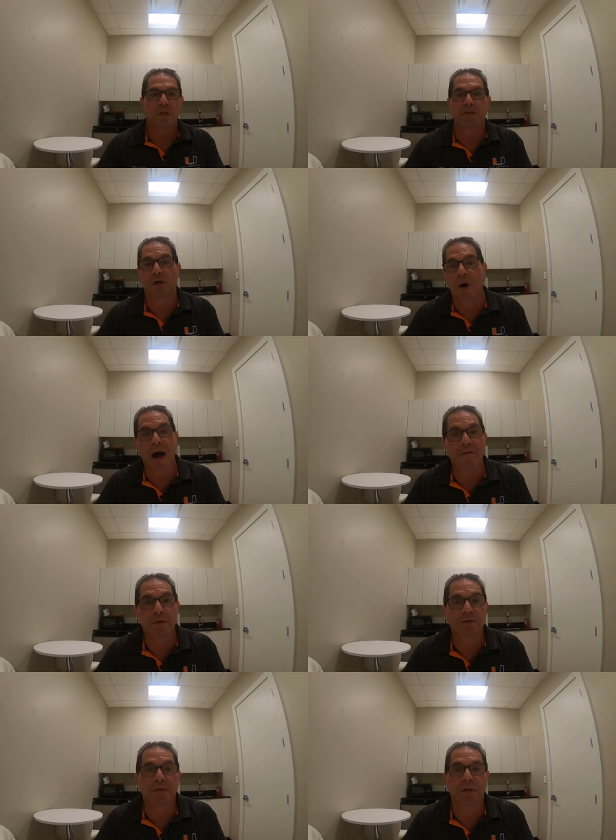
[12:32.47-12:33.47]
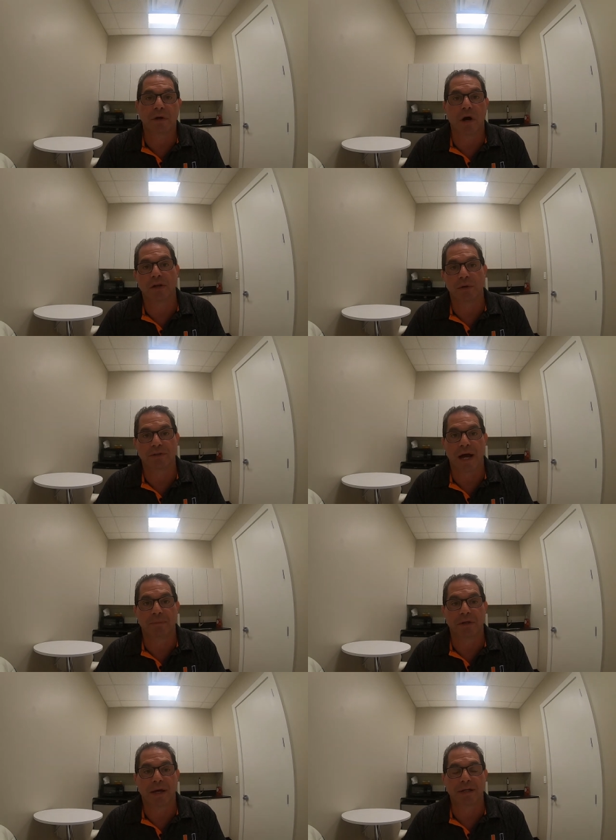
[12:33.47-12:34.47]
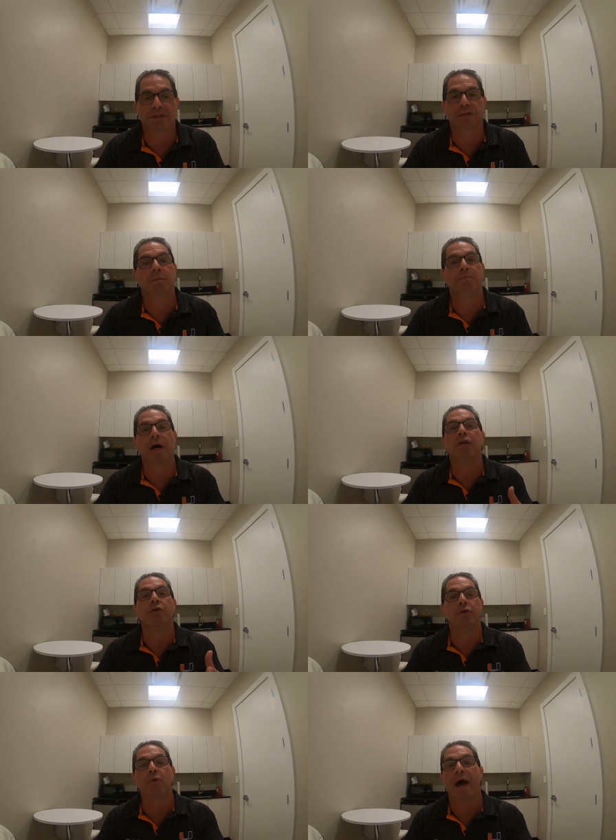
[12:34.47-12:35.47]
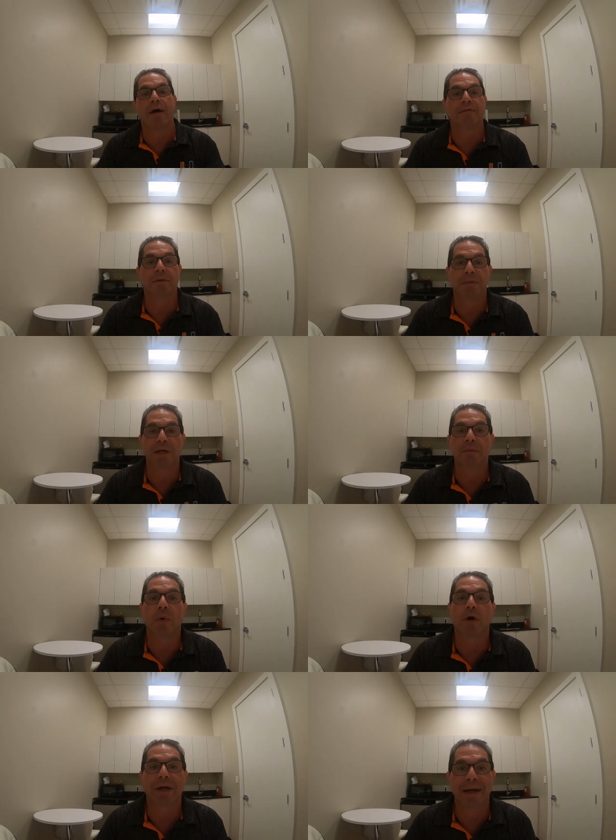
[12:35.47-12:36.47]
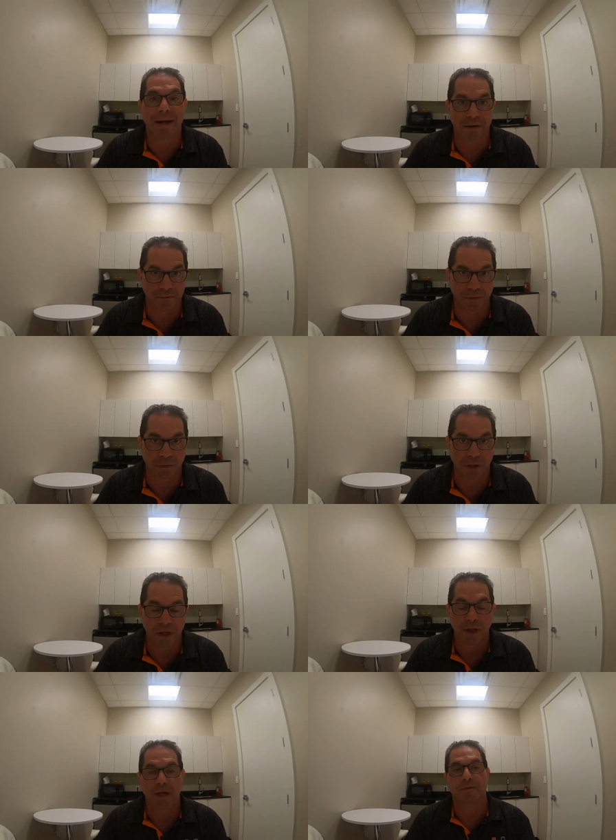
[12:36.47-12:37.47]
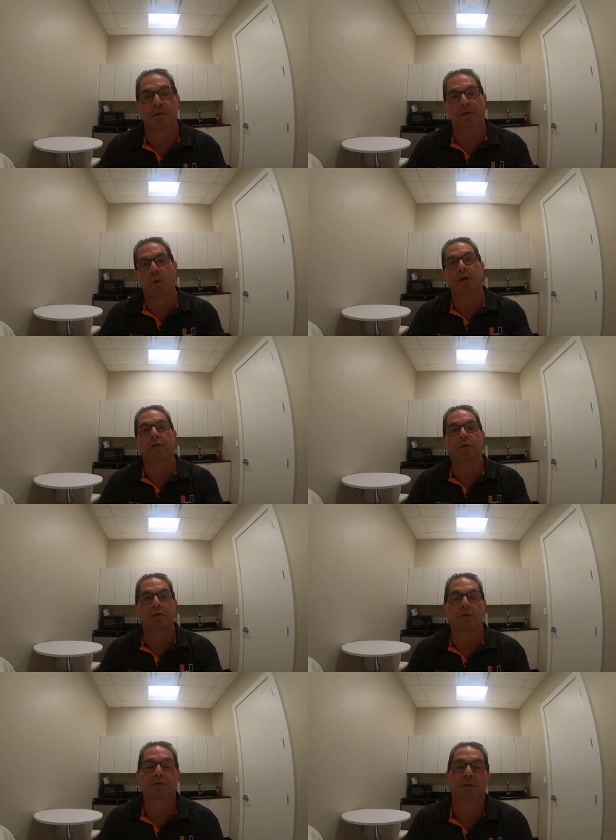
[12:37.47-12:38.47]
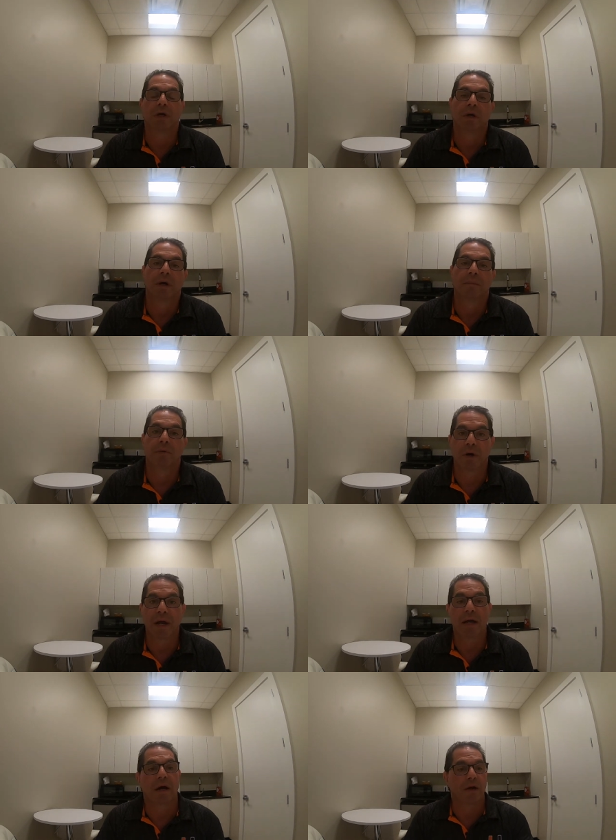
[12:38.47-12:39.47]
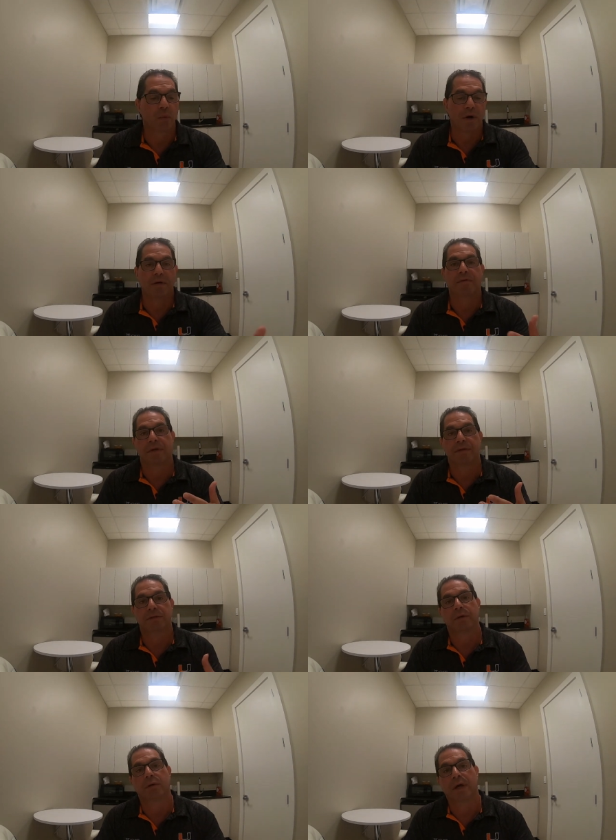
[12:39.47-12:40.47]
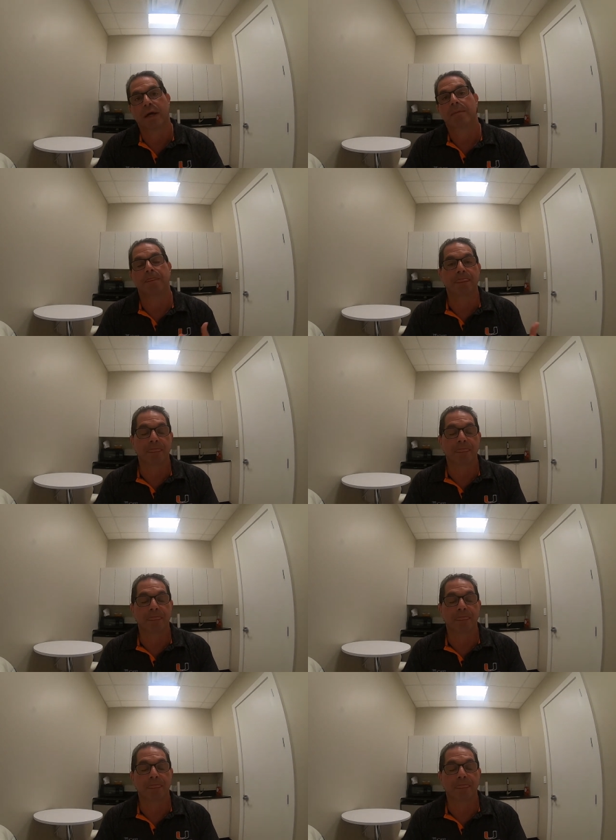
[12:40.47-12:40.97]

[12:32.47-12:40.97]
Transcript: So I've used it in all those applications, but you do have to be more careful if you're going to use Braid on one of these, okay?